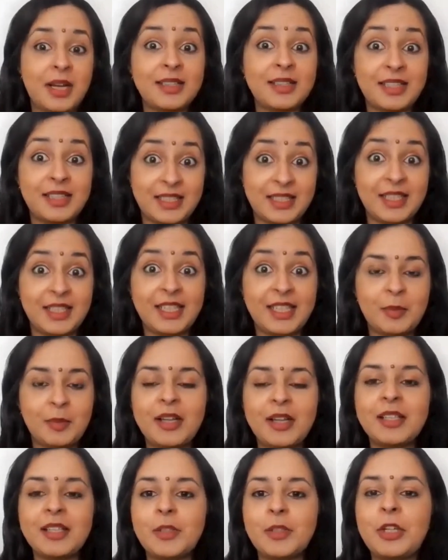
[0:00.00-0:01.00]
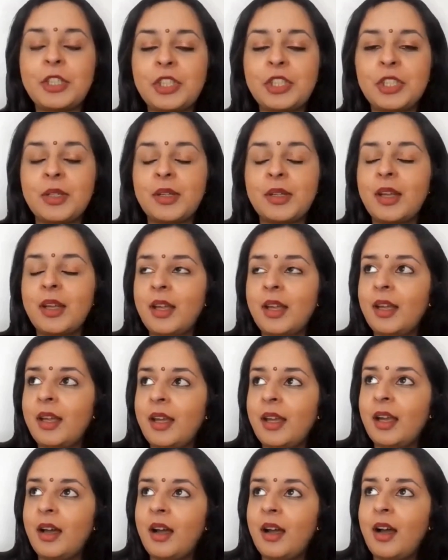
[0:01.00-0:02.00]
this leads to my next question.
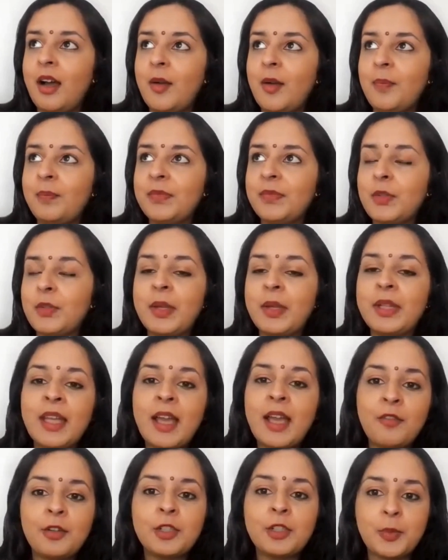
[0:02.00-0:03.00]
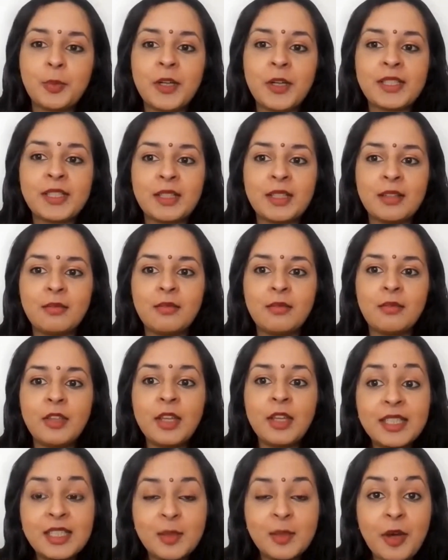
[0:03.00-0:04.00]
So when the average person
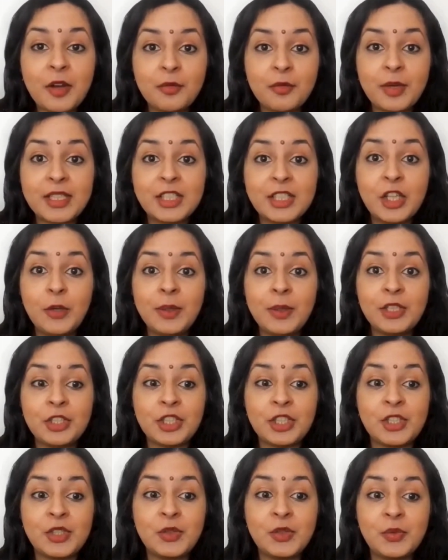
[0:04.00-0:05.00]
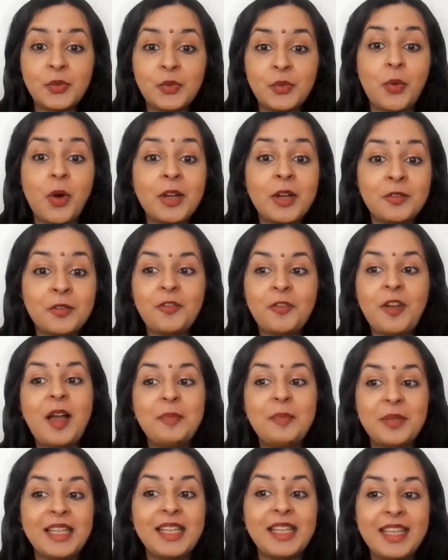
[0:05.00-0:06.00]
thinks about rescuing just one
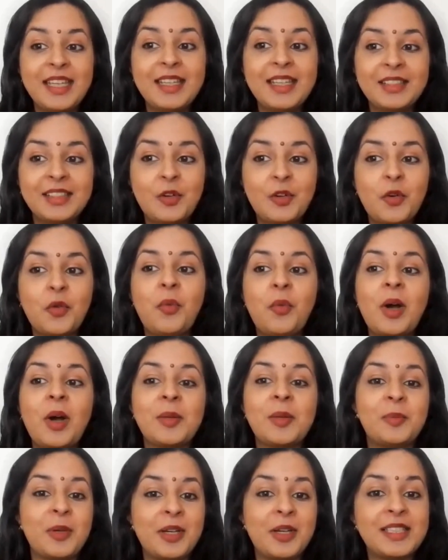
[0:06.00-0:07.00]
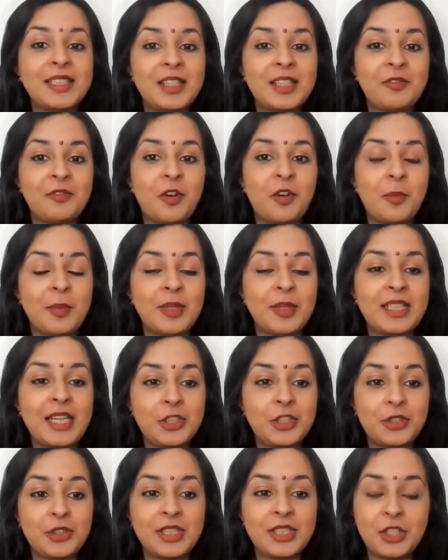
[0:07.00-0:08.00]
family or one person from a
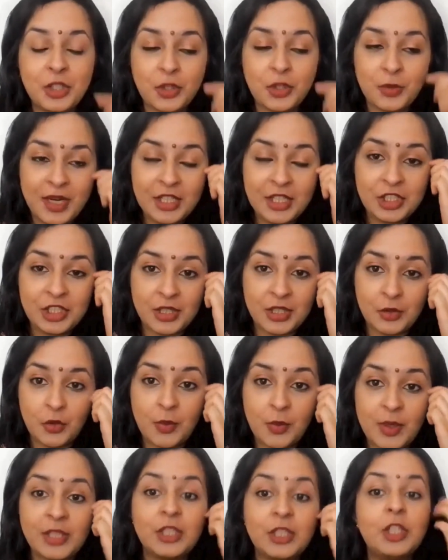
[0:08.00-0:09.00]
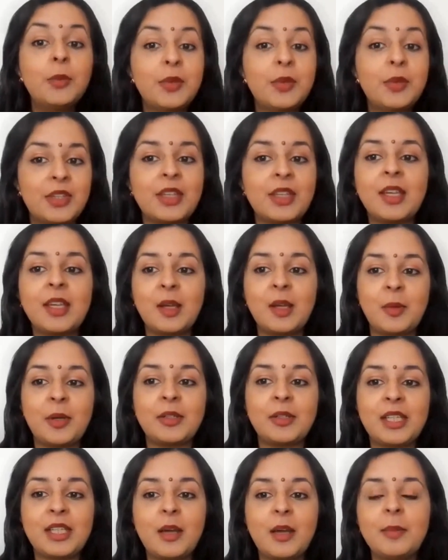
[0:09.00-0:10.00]
dangerous situation, or when you were thinking
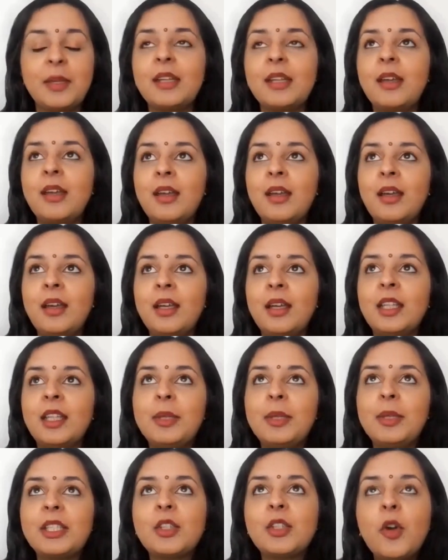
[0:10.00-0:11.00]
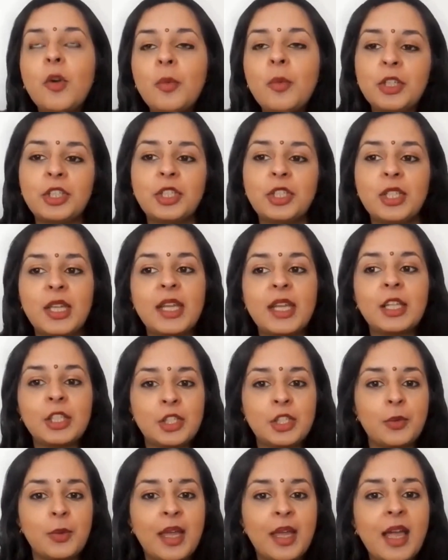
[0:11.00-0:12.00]
about it, I mean, there'd be so much to take
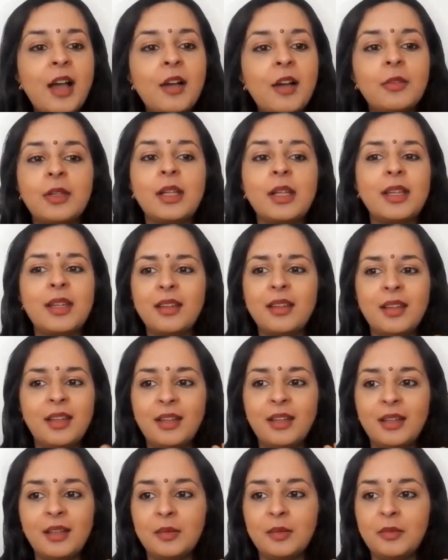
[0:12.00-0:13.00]
into account. Like